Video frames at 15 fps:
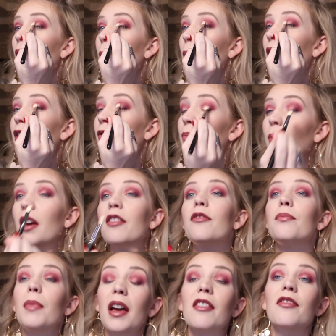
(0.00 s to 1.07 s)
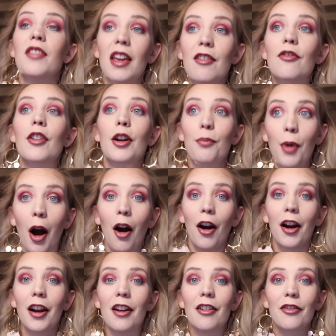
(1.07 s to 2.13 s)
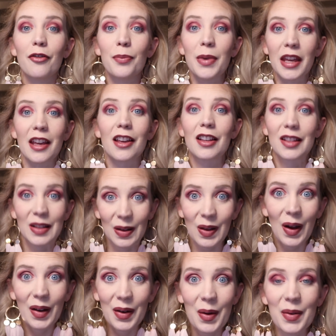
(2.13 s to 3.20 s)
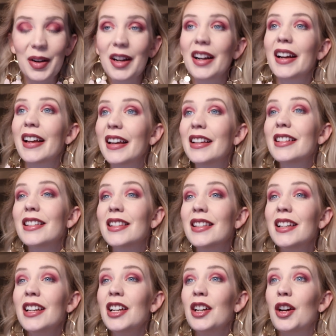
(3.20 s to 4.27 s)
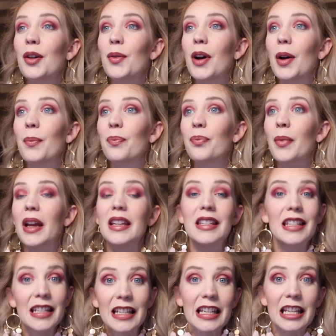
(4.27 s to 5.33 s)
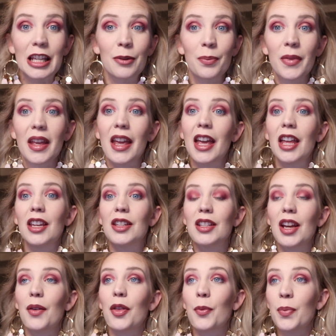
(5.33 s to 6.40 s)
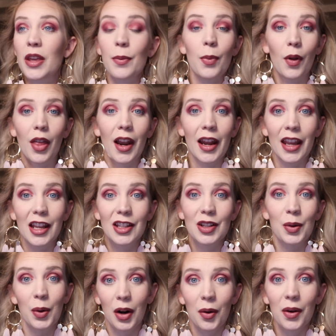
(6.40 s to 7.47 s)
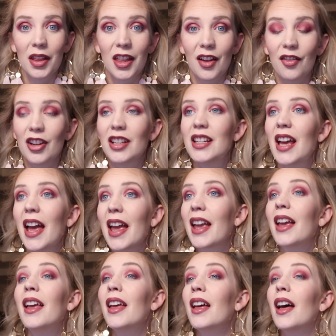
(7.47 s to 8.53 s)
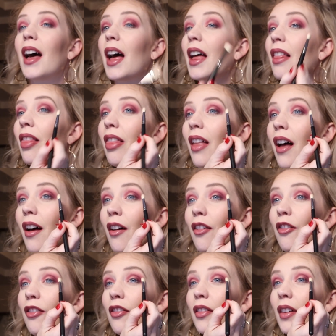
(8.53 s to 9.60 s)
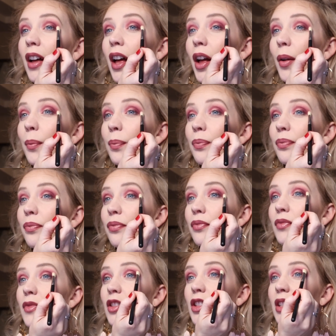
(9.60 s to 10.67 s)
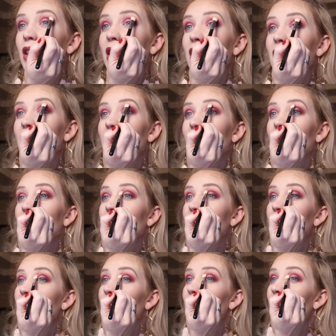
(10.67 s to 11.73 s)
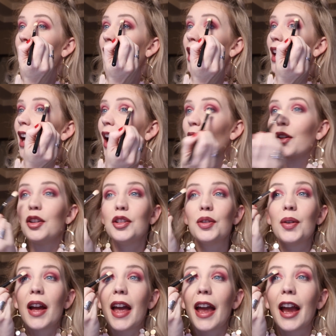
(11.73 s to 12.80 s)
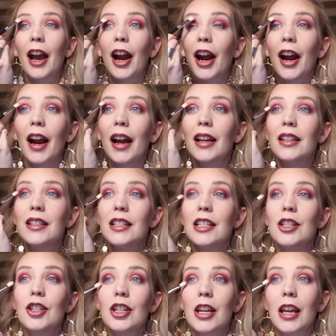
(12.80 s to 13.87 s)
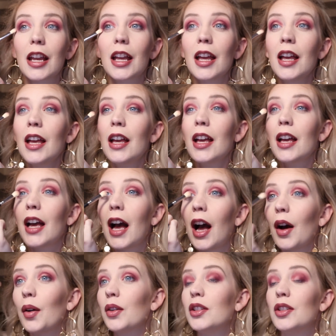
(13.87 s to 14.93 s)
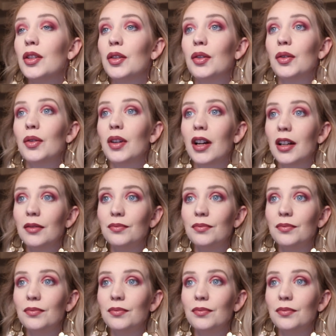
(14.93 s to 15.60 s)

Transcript: my favorite part of being a salon owner is my team and the people that I get to work with every day. I love just teaching how to do hair and teaching how to